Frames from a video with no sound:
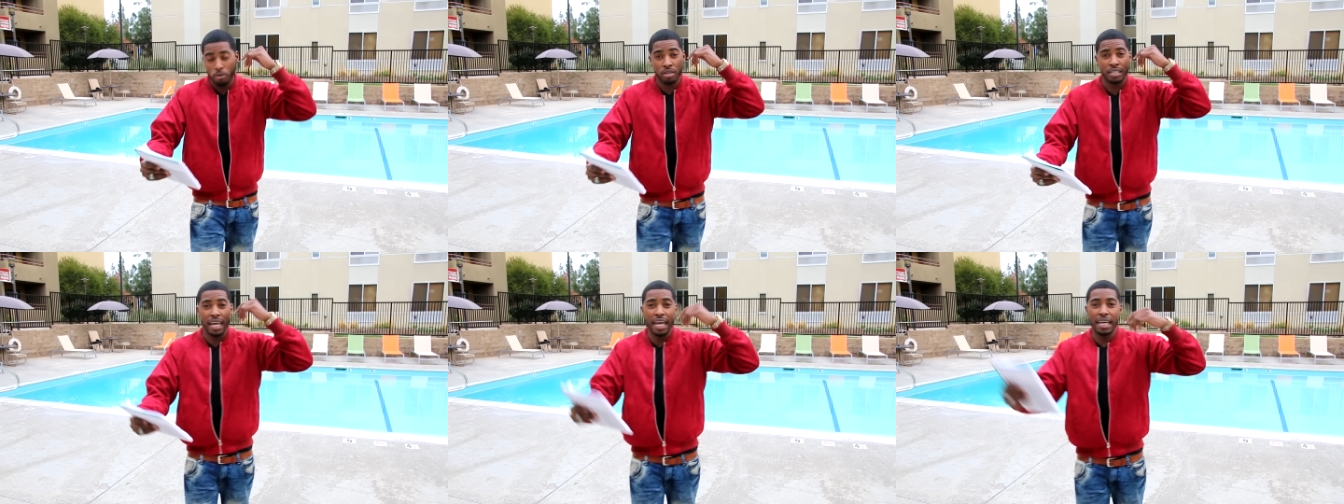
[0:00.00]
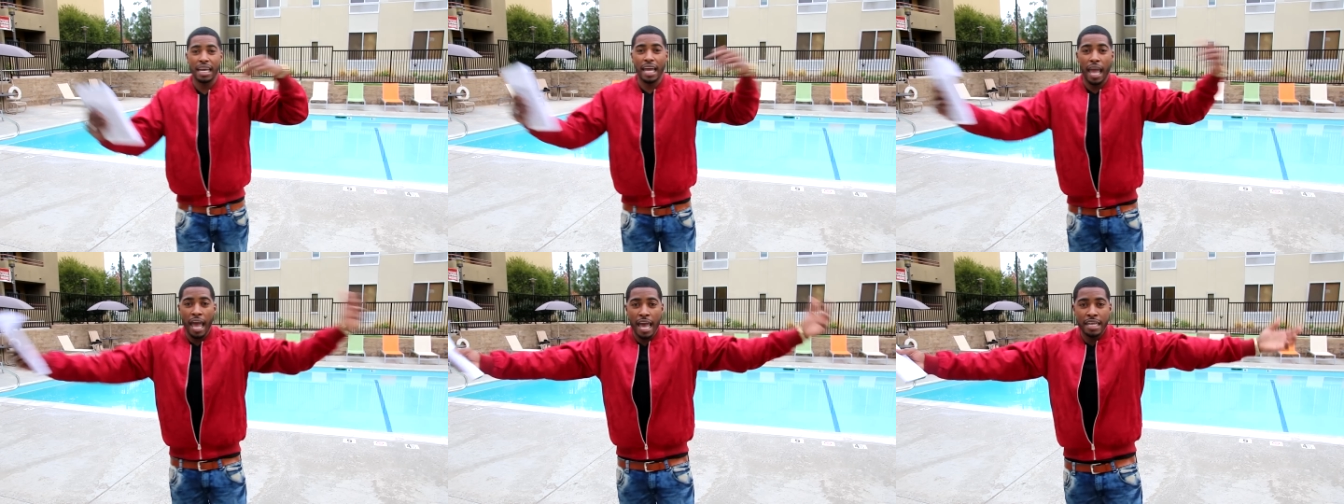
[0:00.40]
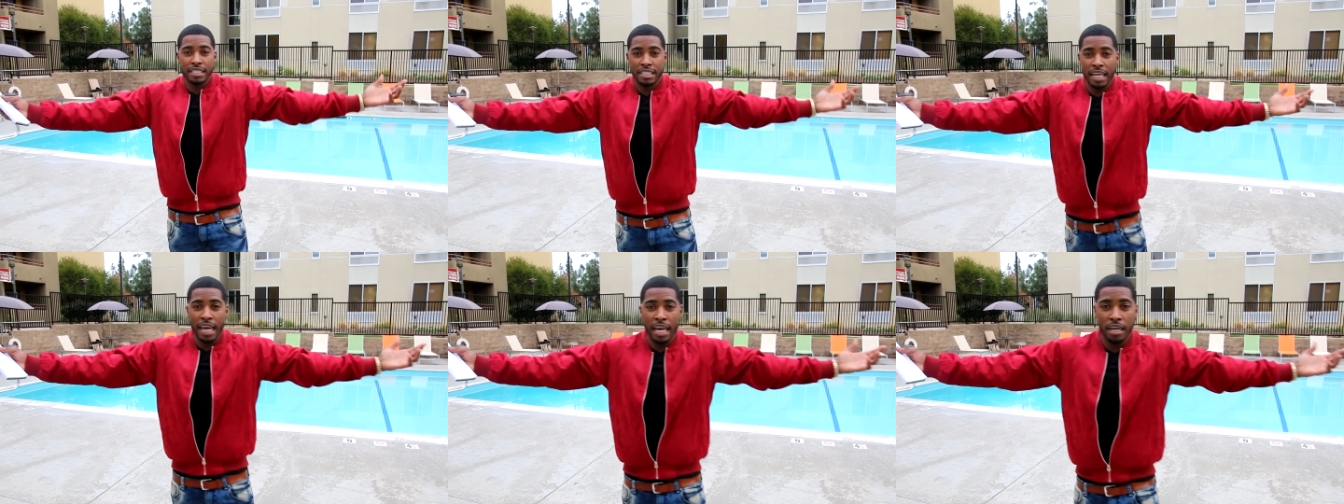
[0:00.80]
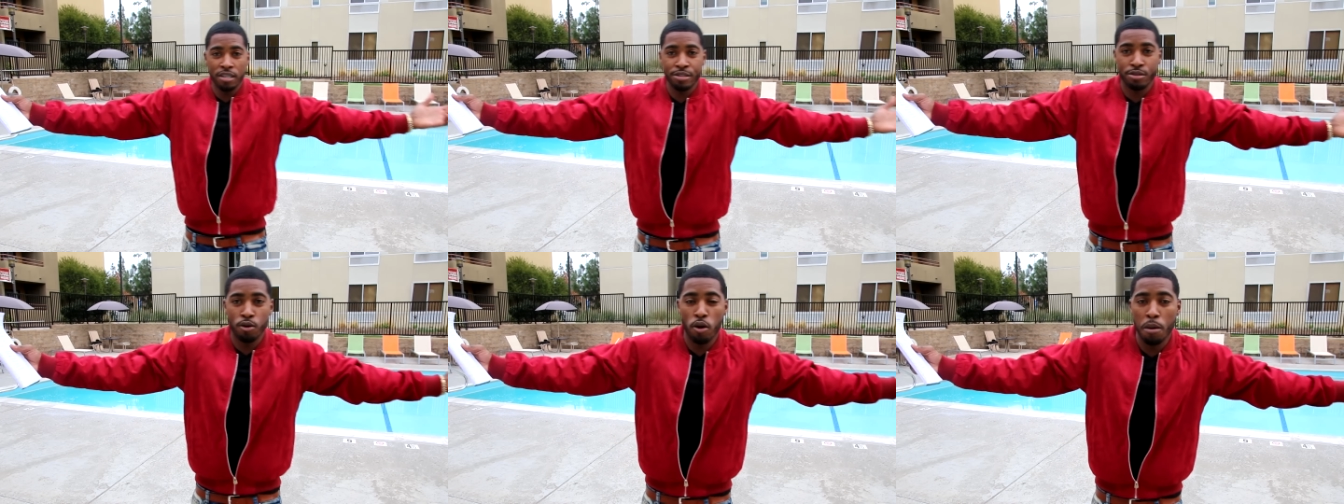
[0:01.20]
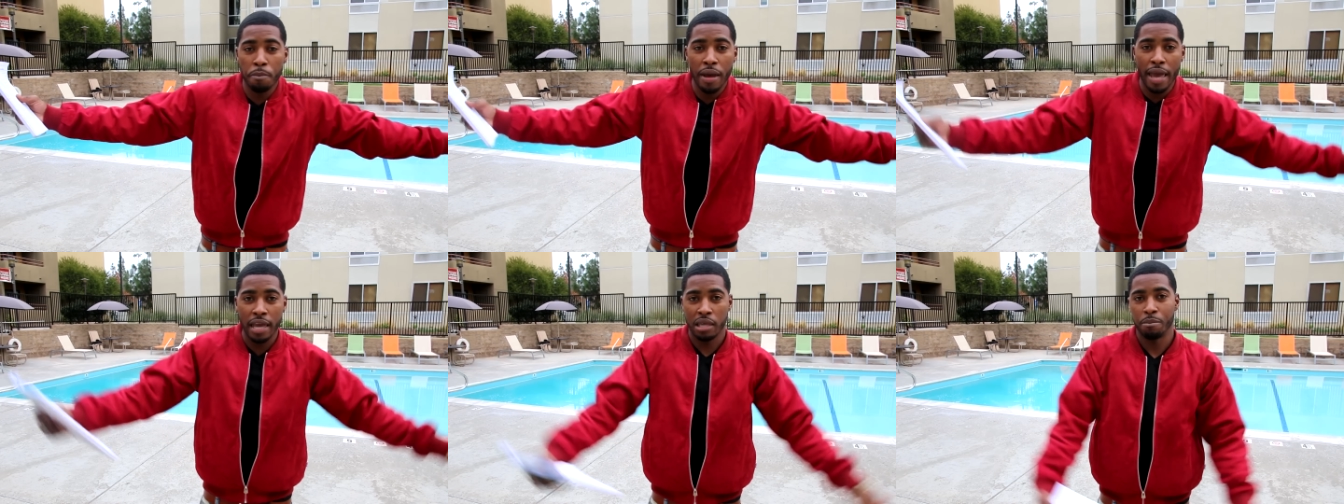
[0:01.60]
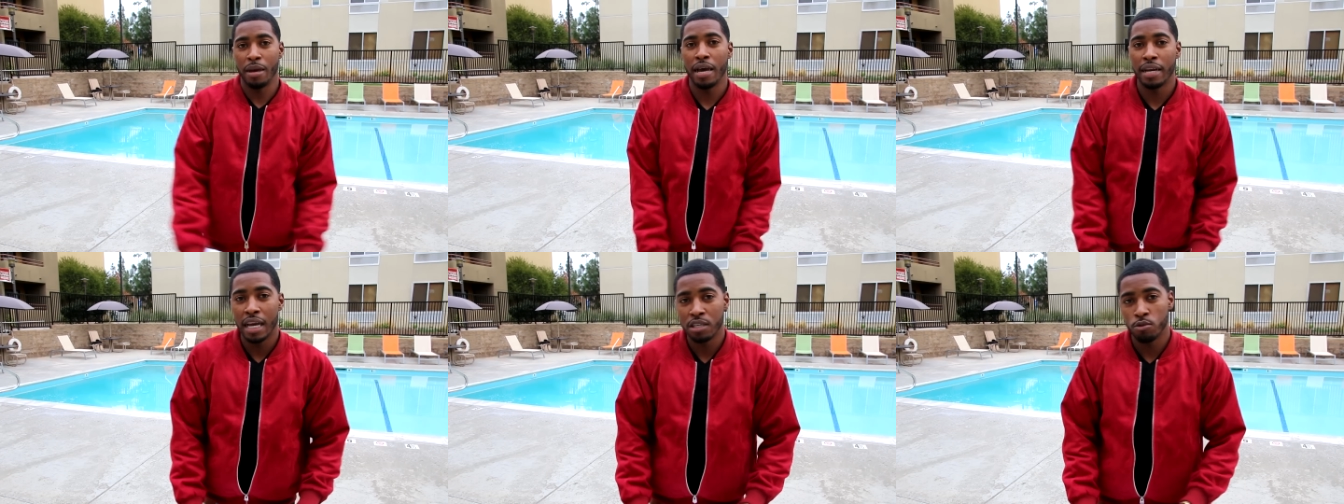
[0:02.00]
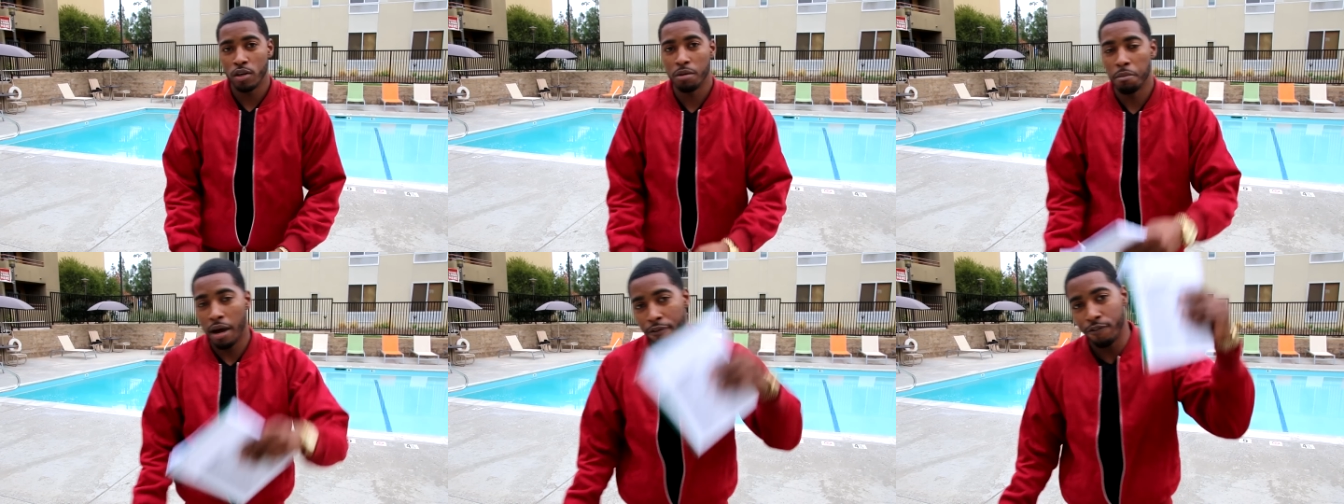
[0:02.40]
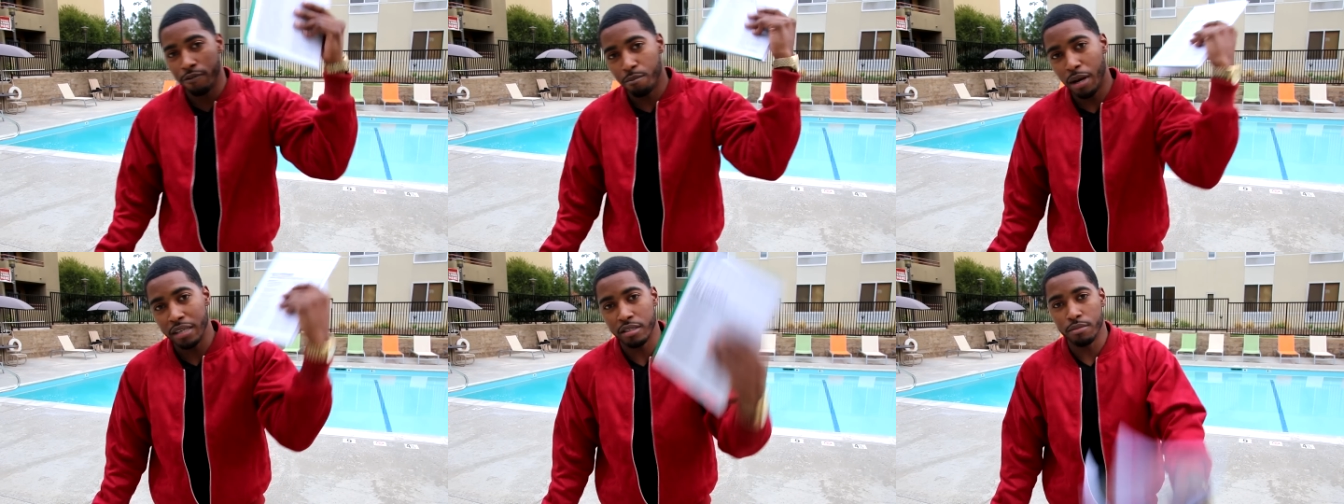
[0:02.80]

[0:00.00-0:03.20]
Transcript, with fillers: I want to thank at J underscore mate, man. That's one of my, my